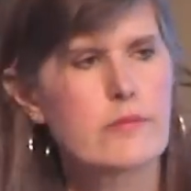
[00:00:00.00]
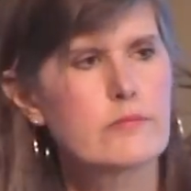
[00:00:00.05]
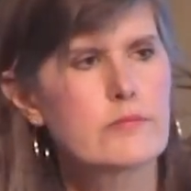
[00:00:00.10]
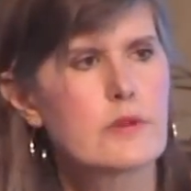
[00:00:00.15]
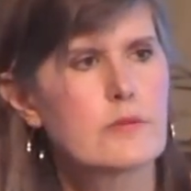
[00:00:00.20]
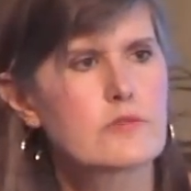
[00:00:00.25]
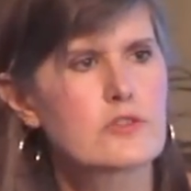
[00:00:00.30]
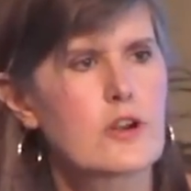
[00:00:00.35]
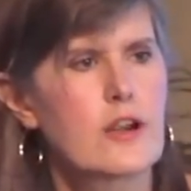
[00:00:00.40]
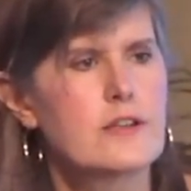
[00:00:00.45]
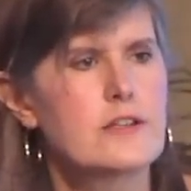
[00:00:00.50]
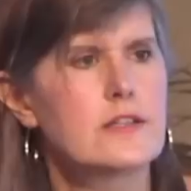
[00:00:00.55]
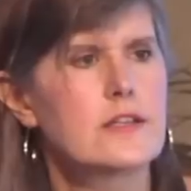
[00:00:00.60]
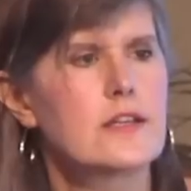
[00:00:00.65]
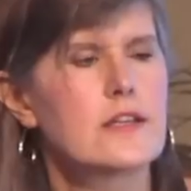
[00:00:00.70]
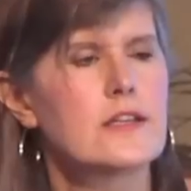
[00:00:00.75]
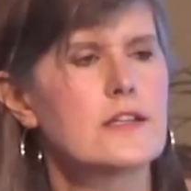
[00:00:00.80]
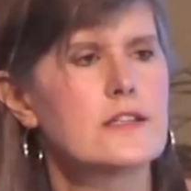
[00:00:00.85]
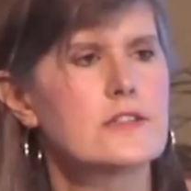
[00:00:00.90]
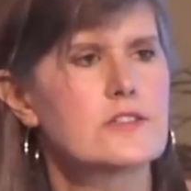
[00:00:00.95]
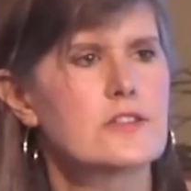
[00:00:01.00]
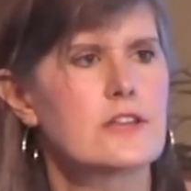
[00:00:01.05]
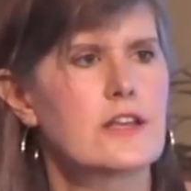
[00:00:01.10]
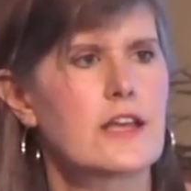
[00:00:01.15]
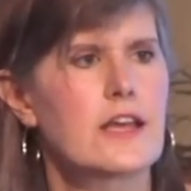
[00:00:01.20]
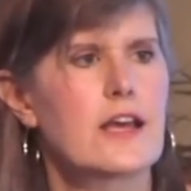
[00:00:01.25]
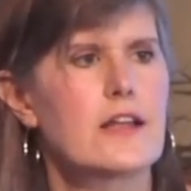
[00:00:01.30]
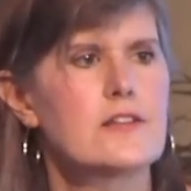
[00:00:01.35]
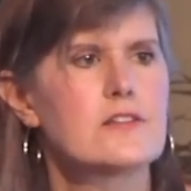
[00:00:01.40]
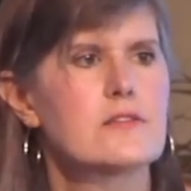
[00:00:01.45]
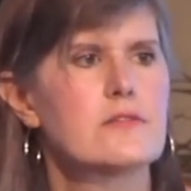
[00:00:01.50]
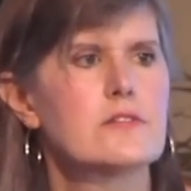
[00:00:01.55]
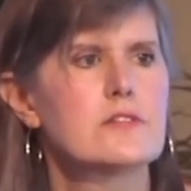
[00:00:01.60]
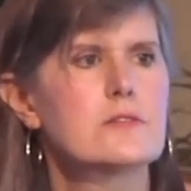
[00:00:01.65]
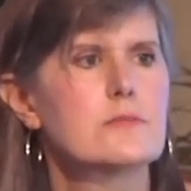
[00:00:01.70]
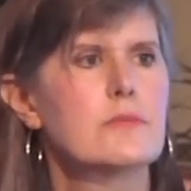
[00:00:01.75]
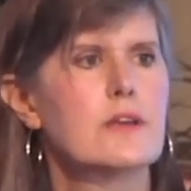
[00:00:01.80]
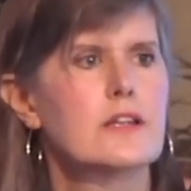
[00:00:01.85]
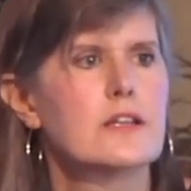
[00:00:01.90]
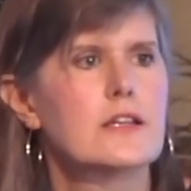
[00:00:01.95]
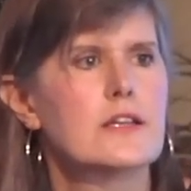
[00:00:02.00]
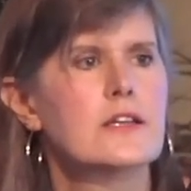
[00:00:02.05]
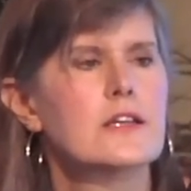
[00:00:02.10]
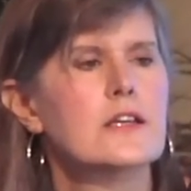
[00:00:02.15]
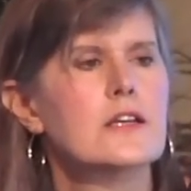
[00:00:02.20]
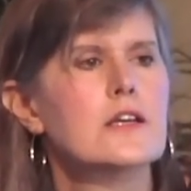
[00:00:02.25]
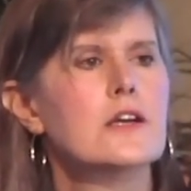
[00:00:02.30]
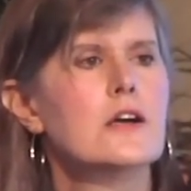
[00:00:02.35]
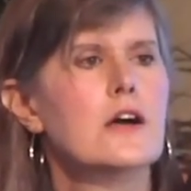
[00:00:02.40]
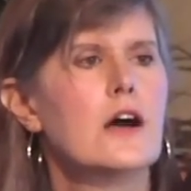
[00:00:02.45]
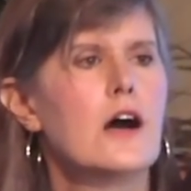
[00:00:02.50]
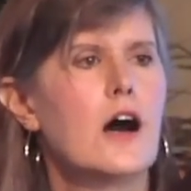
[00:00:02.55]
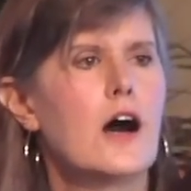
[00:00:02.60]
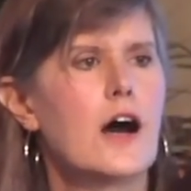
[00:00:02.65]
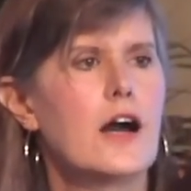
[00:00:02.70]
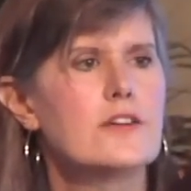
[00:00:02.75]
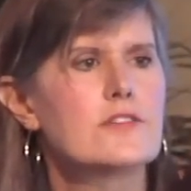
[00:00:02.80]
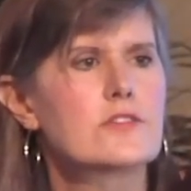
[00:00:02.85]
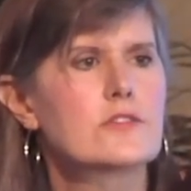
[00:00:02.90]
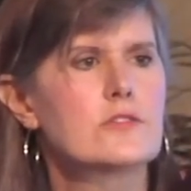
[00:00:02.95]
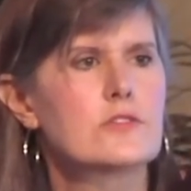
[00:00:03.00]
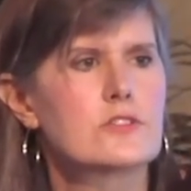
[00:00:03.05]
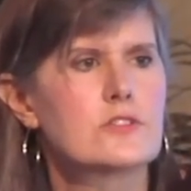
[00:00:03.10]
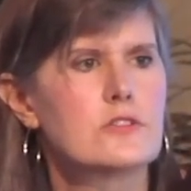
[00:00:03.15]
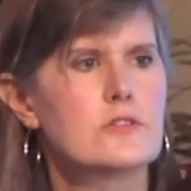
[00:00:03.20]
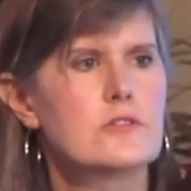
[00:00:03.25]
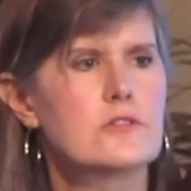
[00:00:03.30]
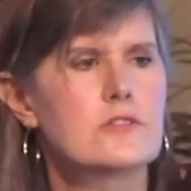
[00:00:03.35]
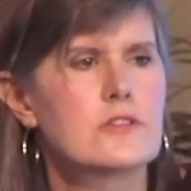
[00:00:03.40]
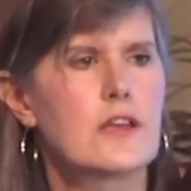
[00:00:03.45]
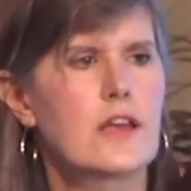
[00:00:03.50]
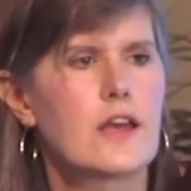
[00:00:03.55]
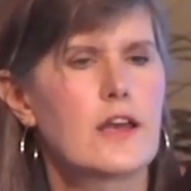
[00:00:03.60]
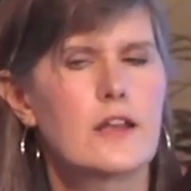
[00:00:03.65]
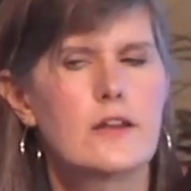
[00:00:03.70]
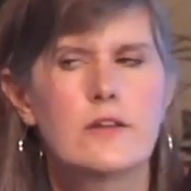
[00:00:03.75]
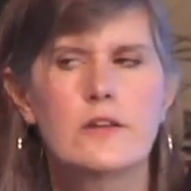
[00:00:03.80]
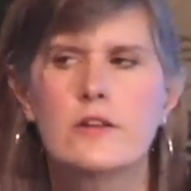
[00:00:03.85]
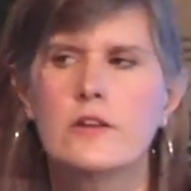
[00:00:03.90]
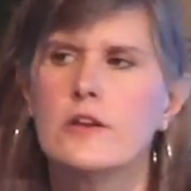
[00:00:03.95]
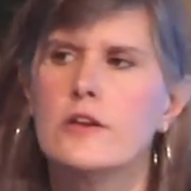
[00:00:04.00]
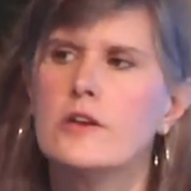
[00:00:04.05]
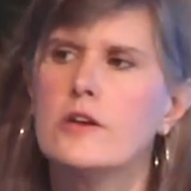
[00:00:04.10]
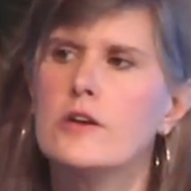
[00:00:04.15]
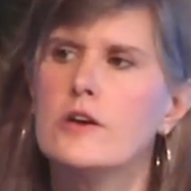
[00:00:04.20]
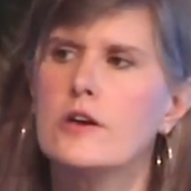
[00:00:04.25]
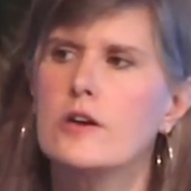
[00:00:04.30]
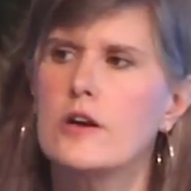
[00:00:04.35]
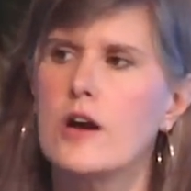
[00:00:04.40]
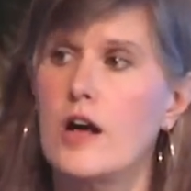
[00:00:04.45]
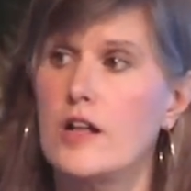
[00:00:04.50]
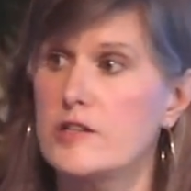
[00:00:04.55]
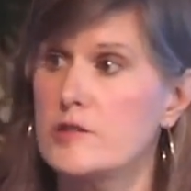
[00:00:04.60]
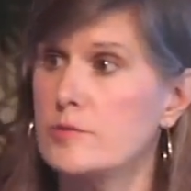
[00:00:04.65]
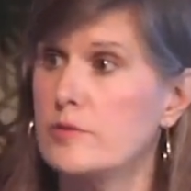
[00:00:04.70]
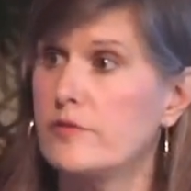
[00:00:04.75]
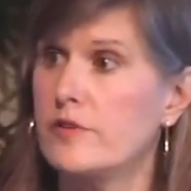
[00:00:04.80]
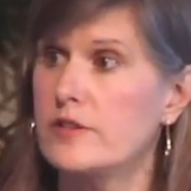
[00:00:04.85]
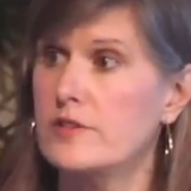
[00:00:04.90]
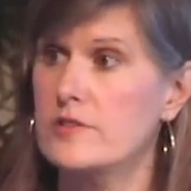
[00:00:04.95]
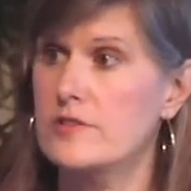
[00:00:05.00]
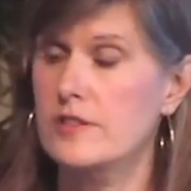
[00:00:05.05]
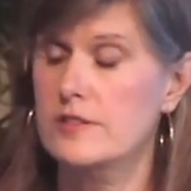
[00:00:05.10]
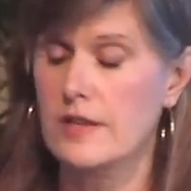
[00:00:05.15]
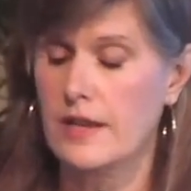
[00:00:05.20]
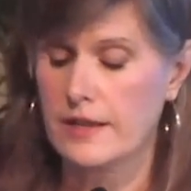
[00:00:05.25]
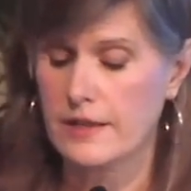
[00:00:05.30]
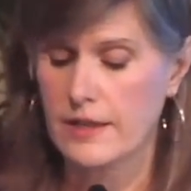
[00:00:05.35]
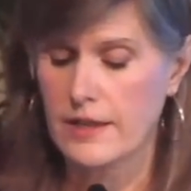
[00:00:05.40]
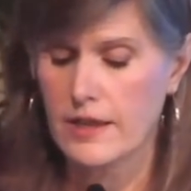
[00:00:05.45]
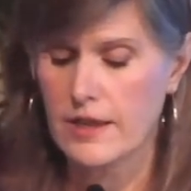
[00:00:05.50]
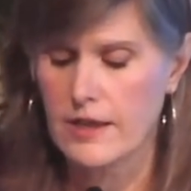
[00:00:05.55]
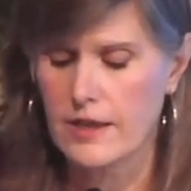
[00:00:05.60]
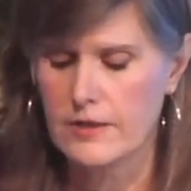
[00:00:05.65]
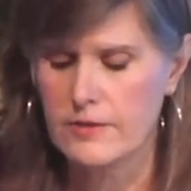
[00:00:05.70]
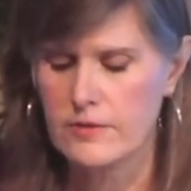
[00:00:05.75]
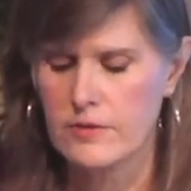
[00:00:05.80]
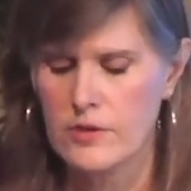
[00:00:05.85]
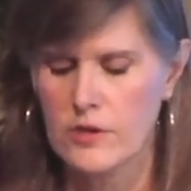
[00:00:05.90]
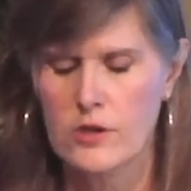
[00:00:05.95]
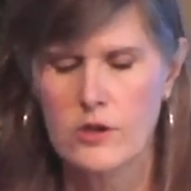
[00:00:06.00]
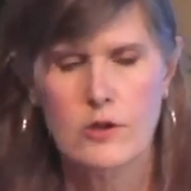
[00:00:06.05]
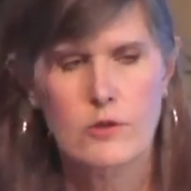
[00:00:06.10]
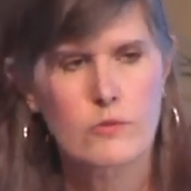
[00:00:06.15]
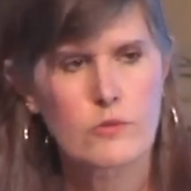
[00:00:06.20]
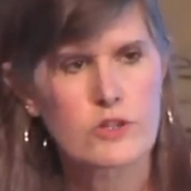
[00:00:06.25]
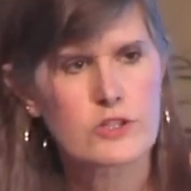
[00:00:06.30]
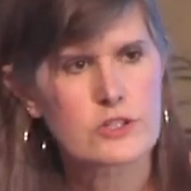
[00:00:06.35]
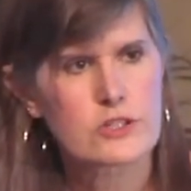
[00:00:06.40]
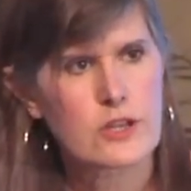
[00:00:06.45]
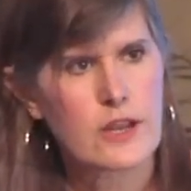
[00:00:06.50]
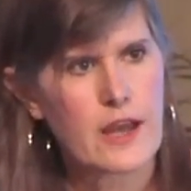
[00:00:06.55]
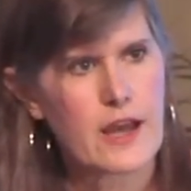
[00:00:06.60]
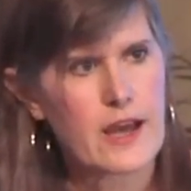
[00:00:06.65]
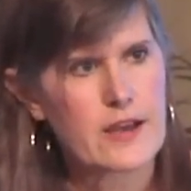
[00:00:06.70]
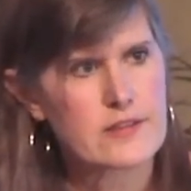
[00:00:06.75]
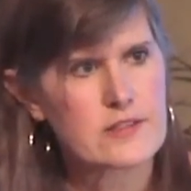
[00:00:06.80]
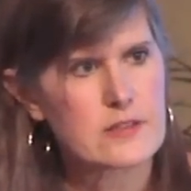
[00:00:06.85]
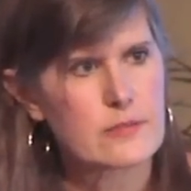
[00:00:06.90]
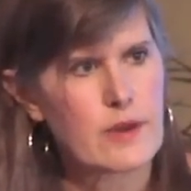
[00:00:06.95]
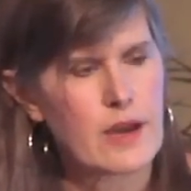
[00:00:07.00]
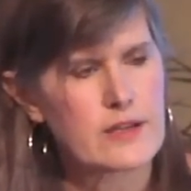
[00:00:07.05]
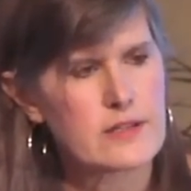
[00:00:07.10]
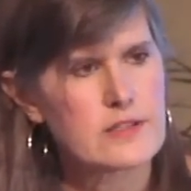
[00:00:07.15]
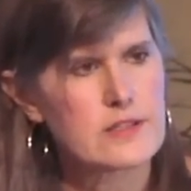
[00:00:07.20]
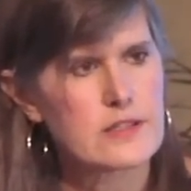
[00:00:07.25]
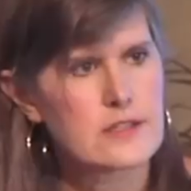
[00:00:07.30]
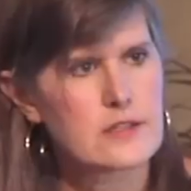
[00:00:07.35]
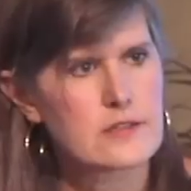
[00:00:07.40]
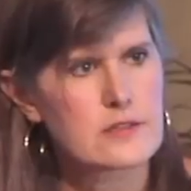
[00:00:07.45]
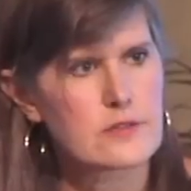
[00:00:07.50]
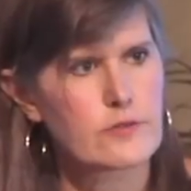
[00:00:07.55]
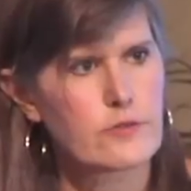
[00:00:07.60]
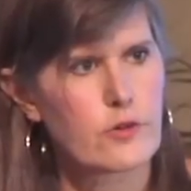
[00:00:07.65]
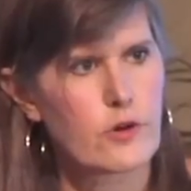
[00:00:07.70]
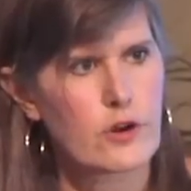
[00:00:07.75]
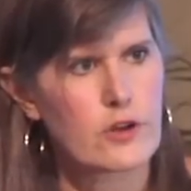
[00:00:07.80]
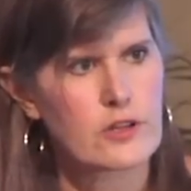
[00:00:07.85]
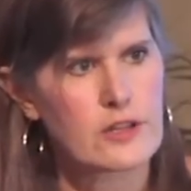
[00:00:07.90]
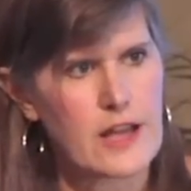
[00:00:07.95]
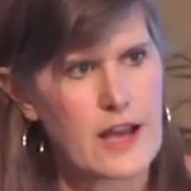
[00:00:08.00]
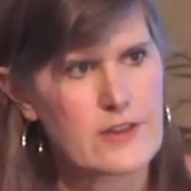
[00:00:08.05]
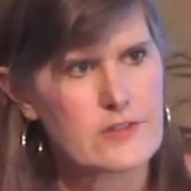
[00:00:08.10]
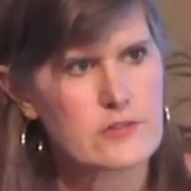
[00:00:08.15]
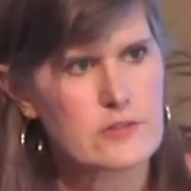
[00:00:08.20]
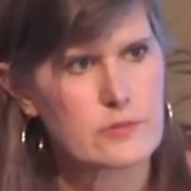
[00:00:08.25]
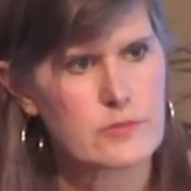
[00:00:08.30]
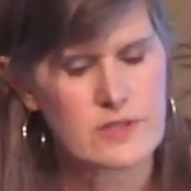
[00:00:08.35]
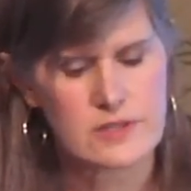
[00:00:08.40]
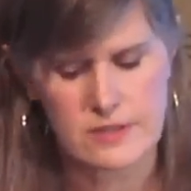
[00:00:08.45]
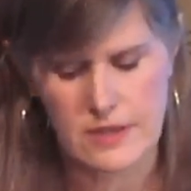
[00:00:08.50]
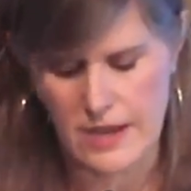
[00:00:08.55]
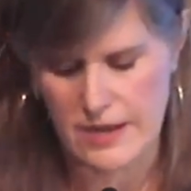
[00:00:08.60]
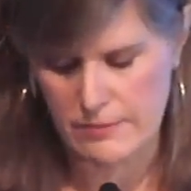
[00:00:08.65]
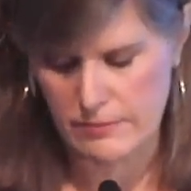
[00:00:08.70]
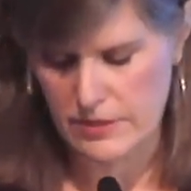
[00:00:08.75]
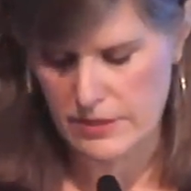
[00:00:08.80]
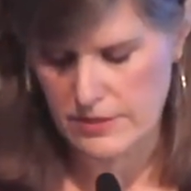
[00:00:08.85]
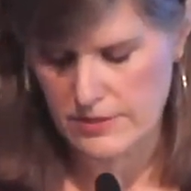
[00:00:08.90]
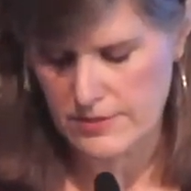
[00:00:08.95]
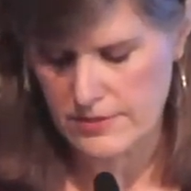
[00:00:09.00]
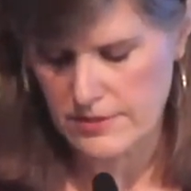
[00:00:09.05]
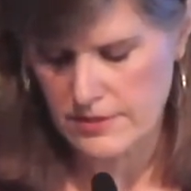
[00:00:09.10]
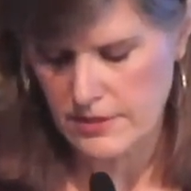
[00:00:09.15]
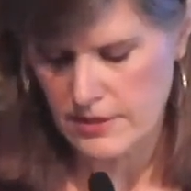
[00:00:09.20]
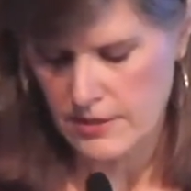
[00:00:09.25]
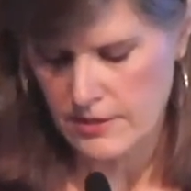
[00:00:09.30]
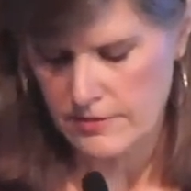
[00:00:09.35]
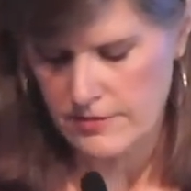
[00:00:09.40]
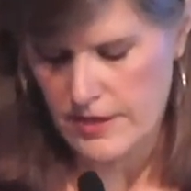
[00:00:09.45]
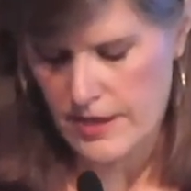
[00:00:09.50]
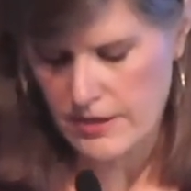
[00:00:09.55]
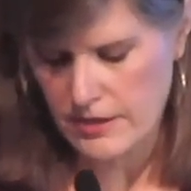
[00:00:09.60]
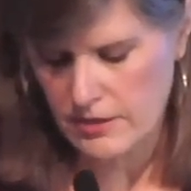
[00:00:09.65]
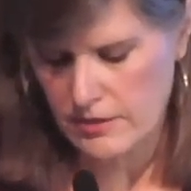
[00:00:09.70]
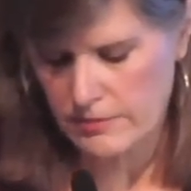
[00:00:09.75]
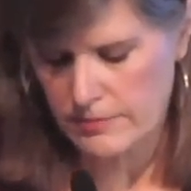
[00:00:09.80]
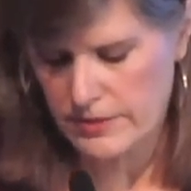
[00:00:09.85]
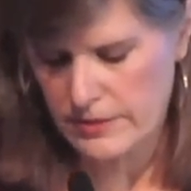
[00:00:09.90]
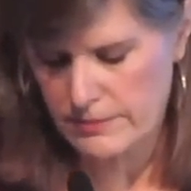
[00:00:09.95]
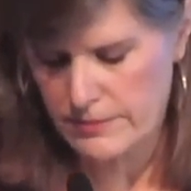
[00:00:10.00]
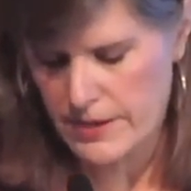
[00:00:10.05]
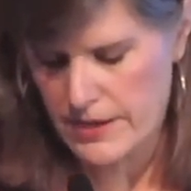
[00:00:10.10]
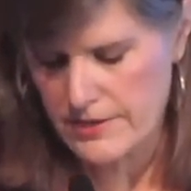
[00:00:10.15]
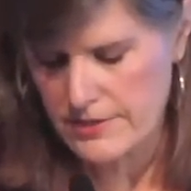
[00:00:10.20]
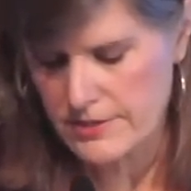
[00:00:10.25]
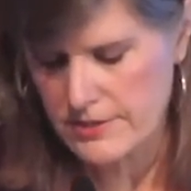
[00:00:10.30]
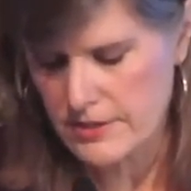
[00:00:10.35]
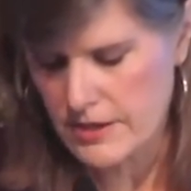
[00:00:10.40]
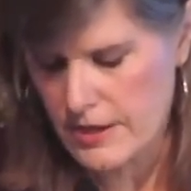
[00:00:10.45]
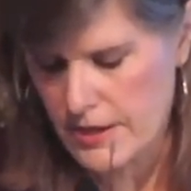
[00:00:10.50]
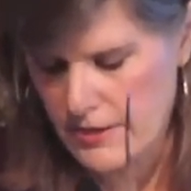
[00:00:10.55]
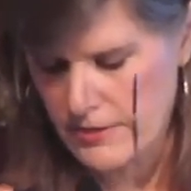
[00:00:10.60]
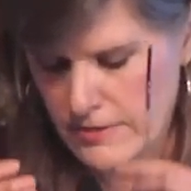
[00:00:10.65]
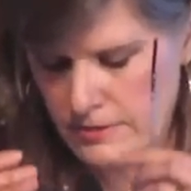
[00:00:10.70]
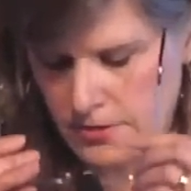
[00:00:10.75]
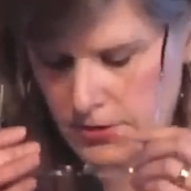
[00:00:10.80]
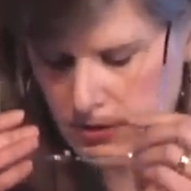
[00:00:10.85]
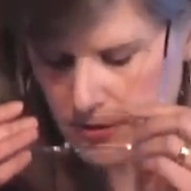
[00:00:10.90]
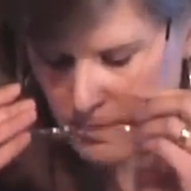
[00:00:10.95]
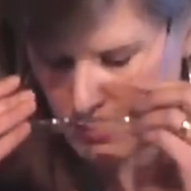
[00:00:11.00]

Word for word: I'm trying to get it into the hands of as many high school students and college professors as I can, which has some ideas for classroom assignments that could be based on,